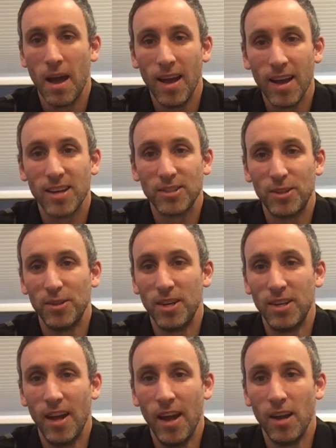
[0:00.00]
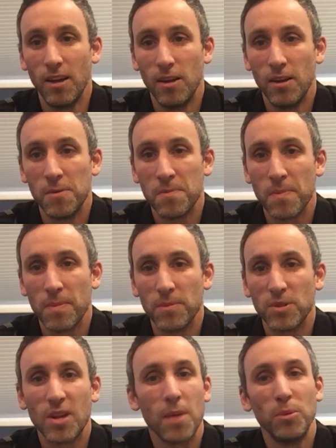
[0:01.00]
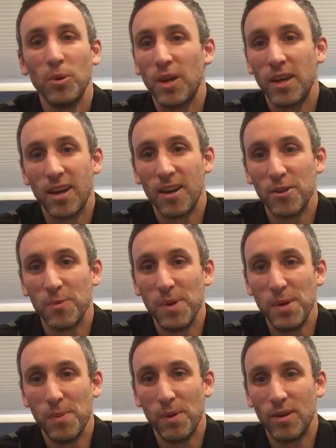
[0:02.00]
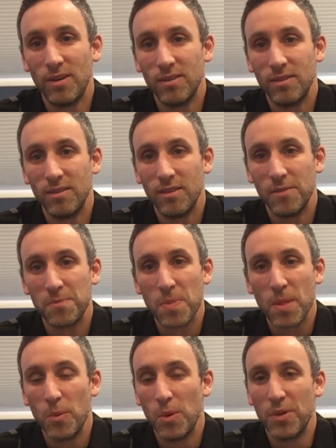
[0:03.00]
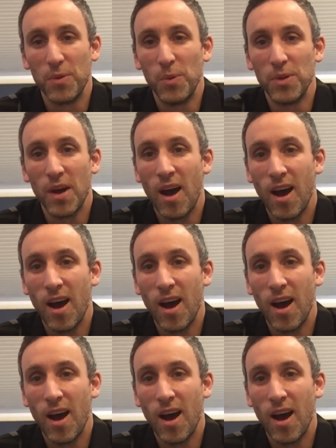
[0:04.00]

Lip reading: I ask you today, stop looking at other people with